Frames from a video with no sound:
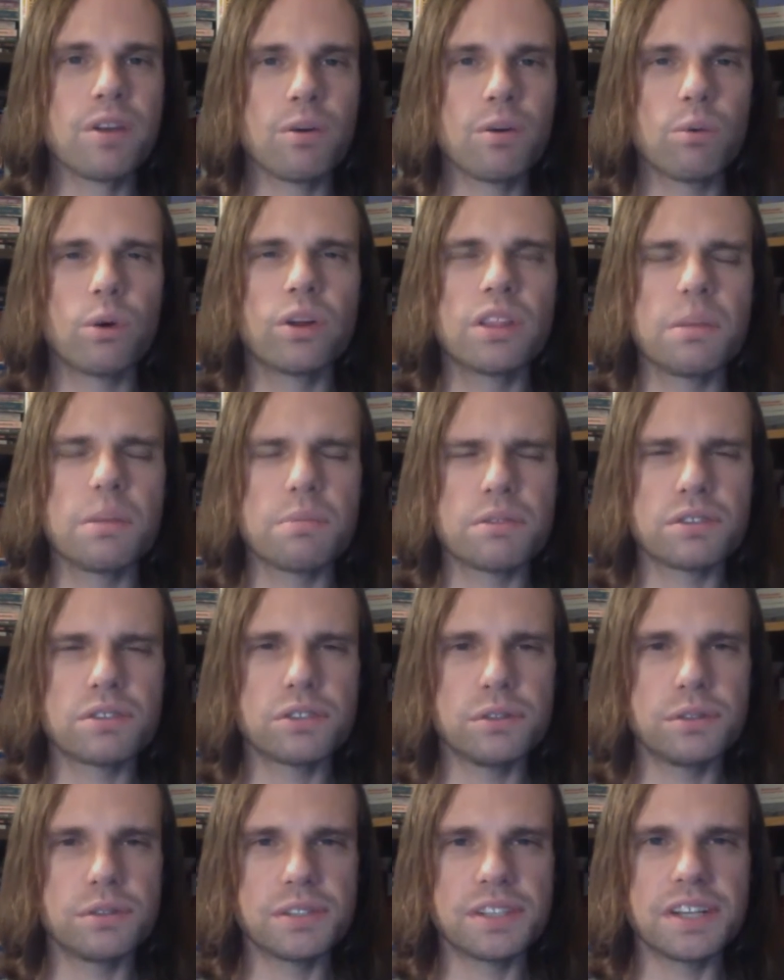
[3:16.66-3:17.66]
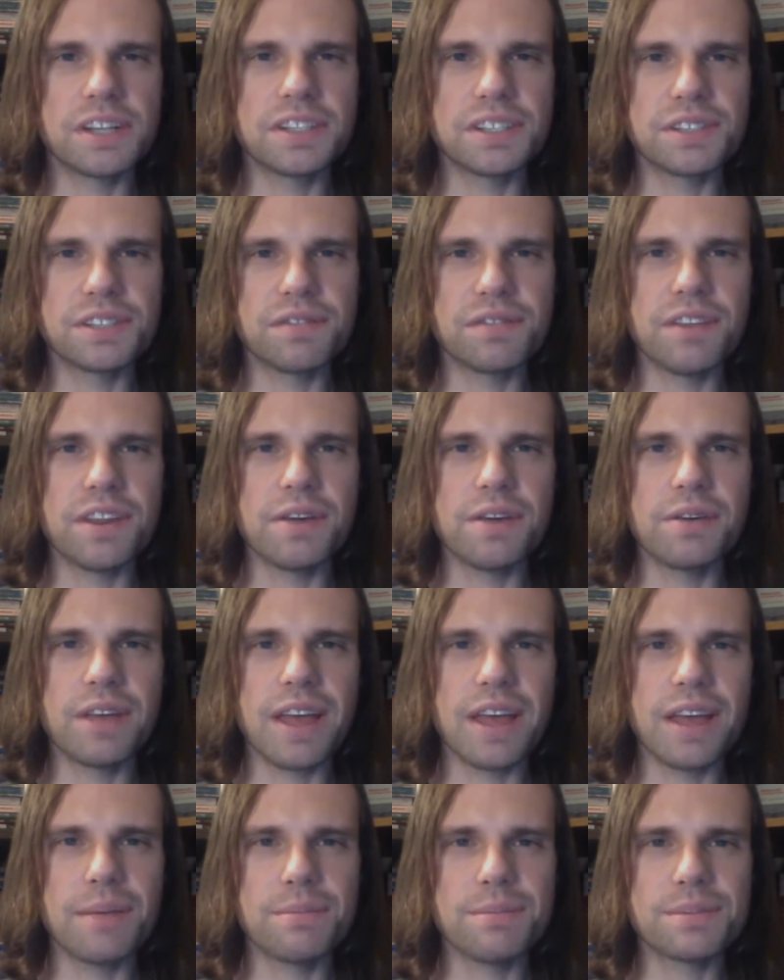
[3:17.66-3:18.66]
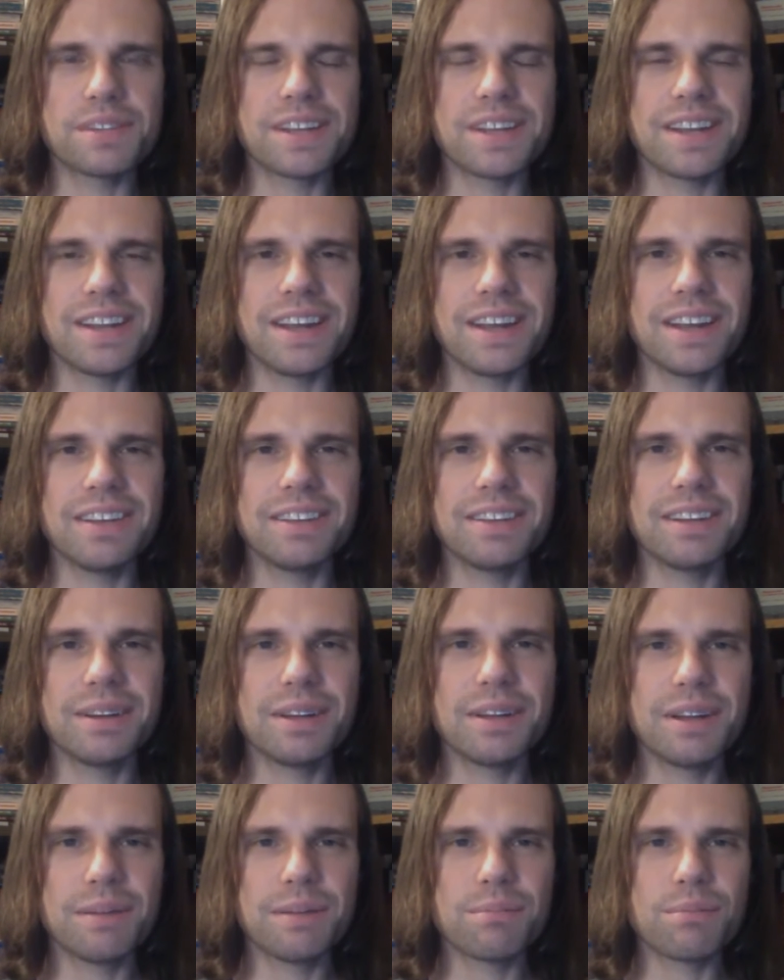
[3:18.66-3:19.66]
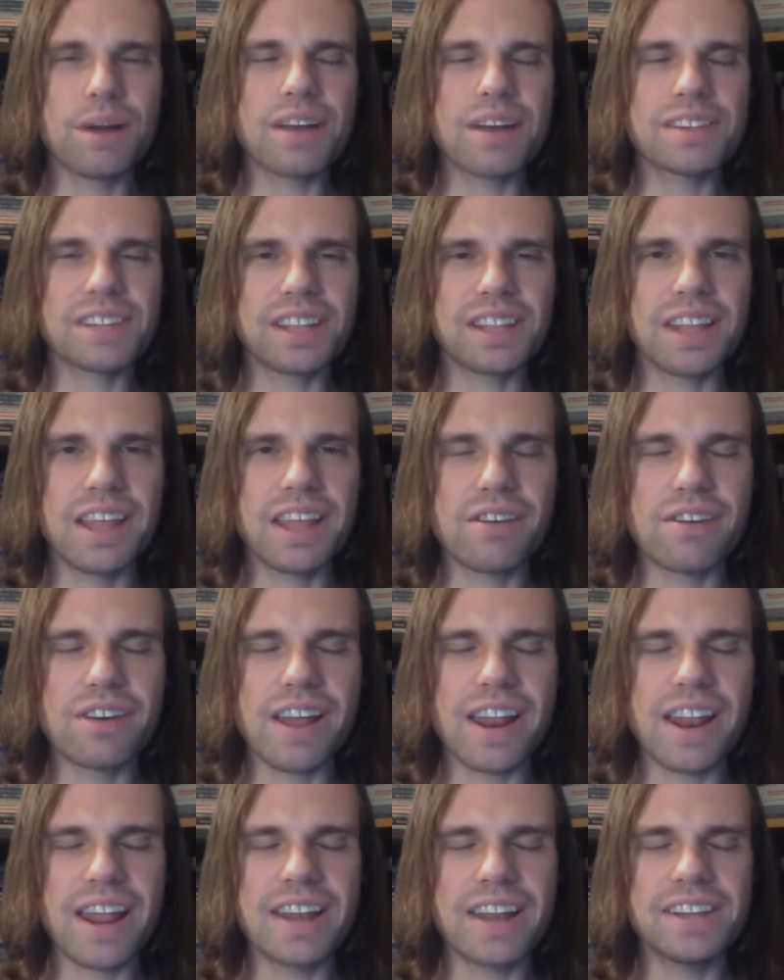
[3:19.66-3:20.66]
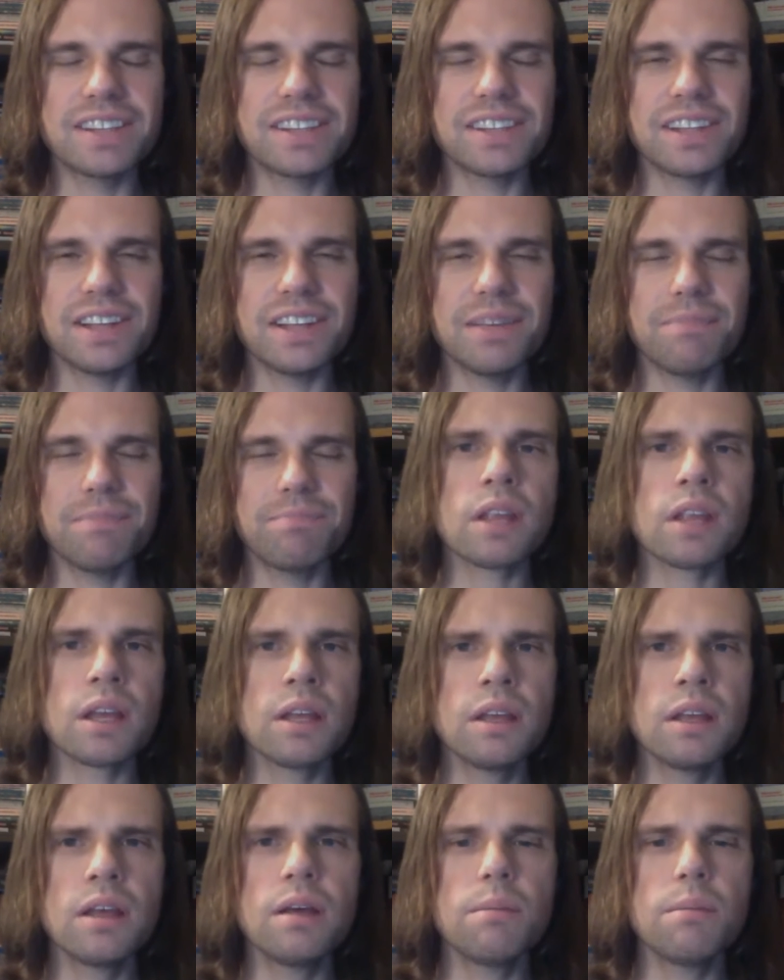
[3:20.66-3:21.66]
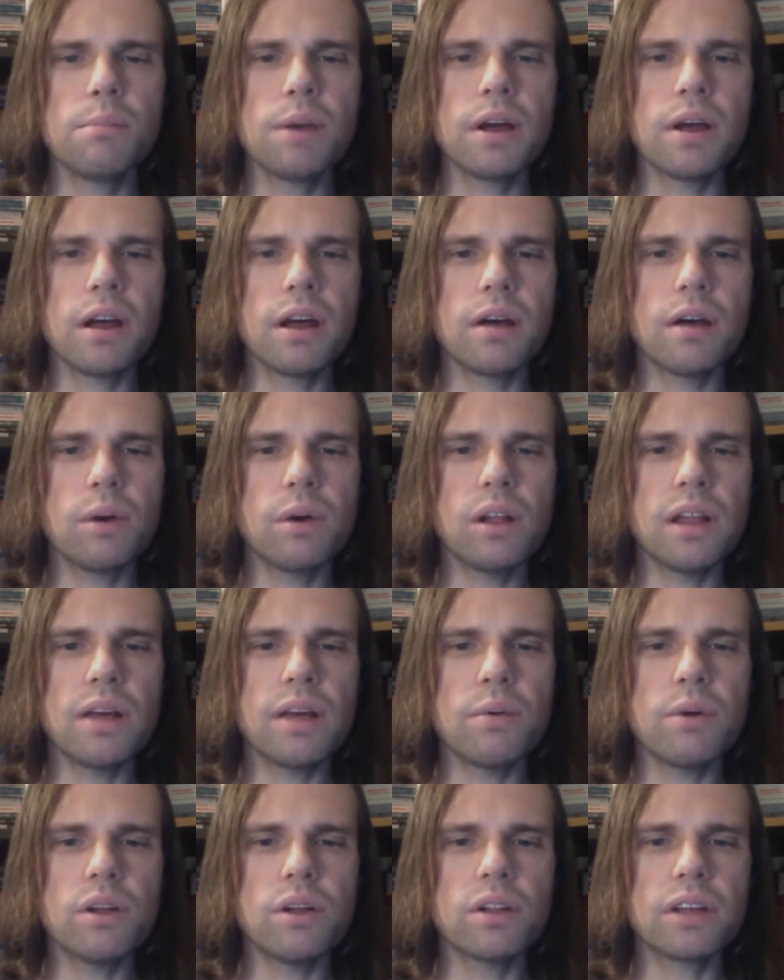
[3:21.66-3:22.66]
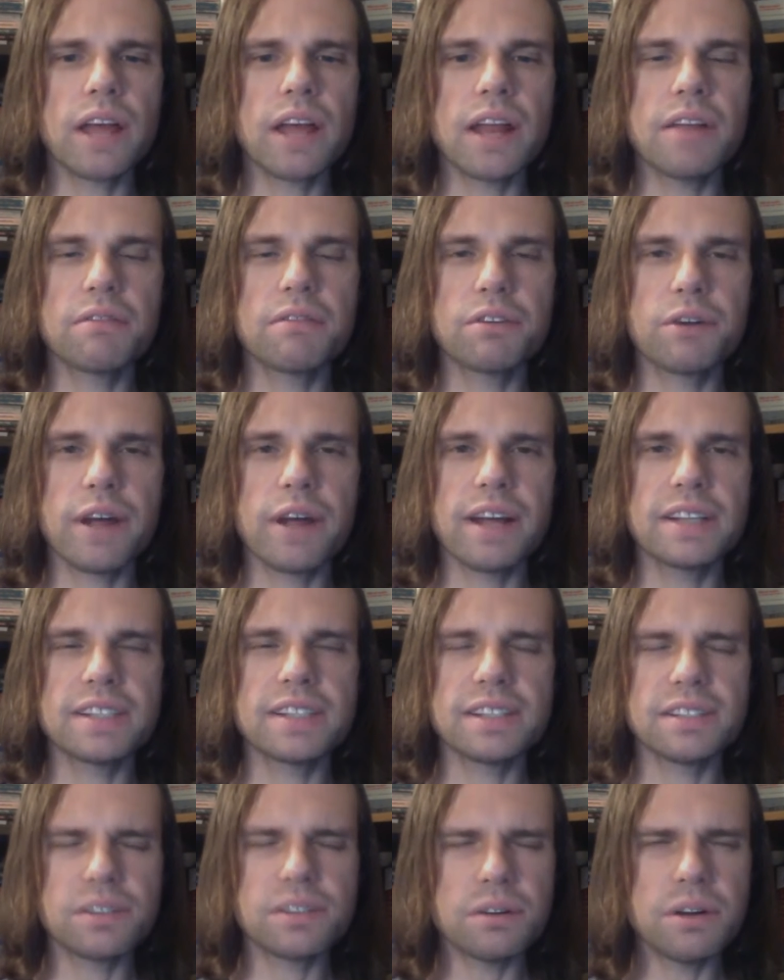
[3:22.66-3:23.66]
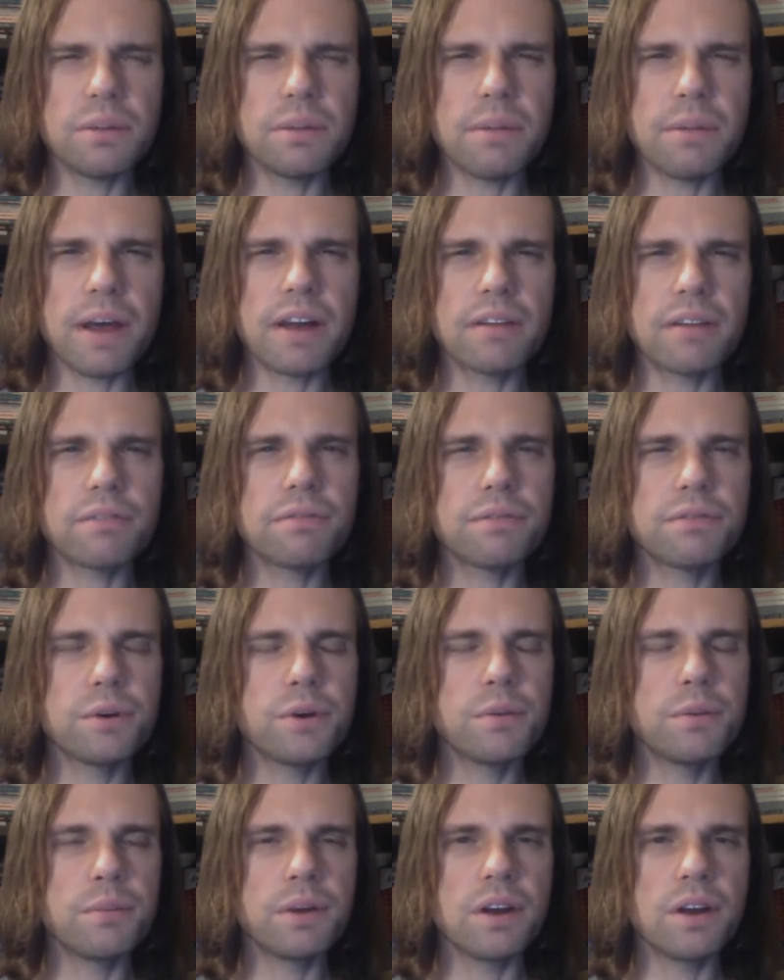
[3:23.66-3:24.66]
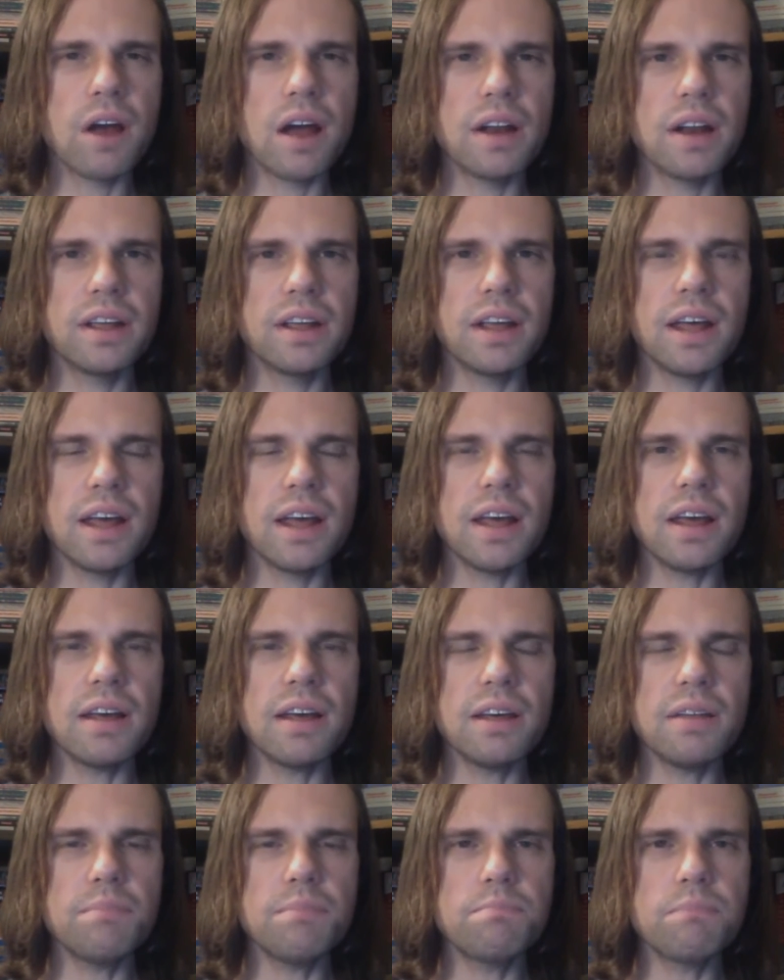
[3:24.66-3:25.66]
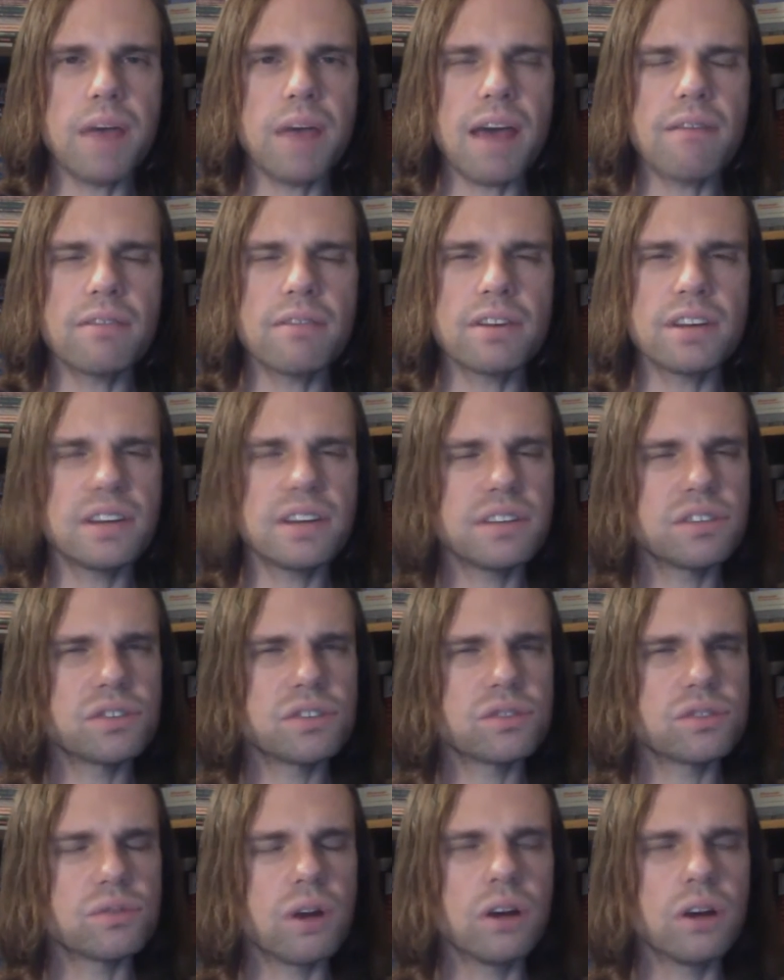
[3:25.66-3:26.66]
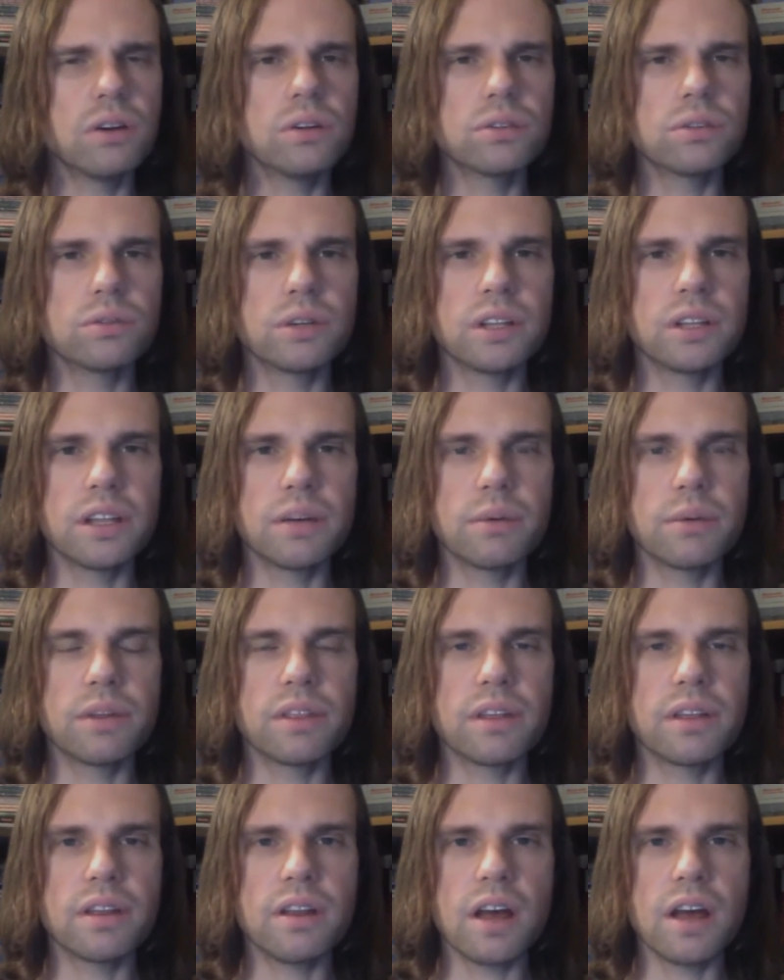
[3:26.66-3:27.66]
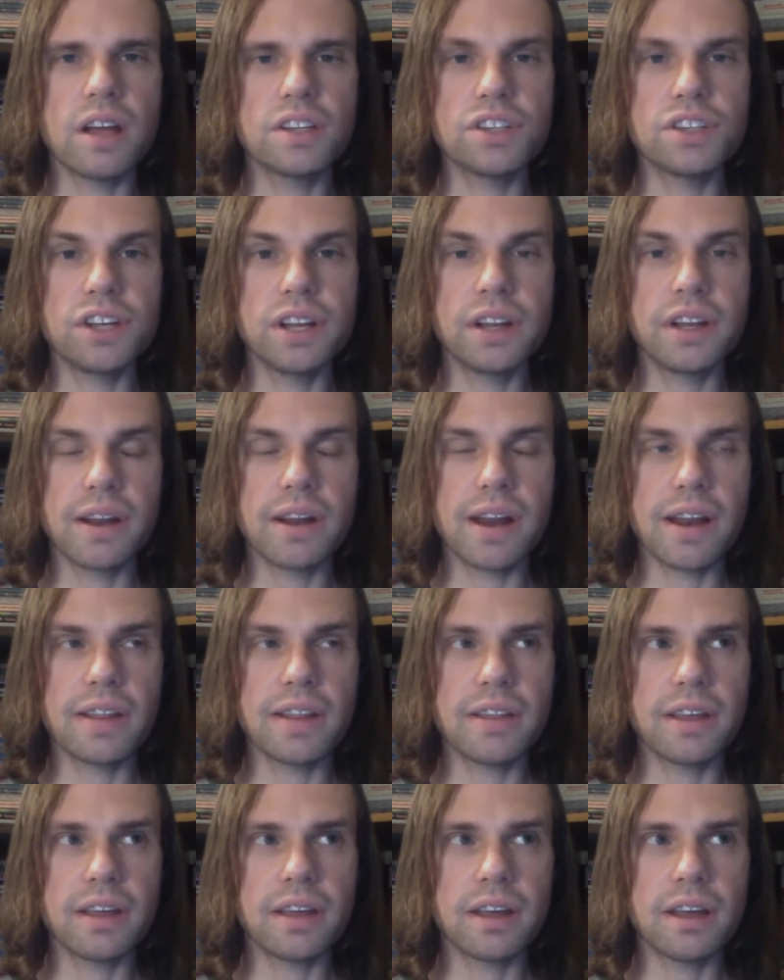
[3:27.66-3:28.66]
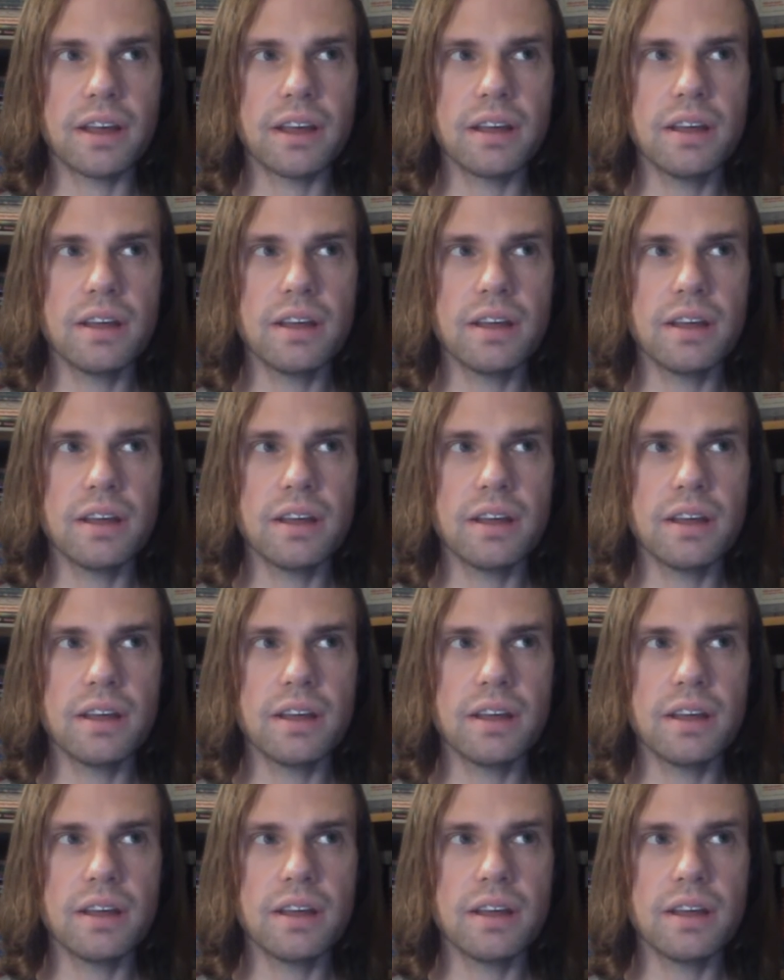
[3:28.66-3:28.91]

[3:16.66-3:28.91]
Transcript: worthy pursuits such as video games and browsing the internet endlessly. But, well, I will kind of grant a certain amount of food monotony. I haven't struggled really with not cheating on anything.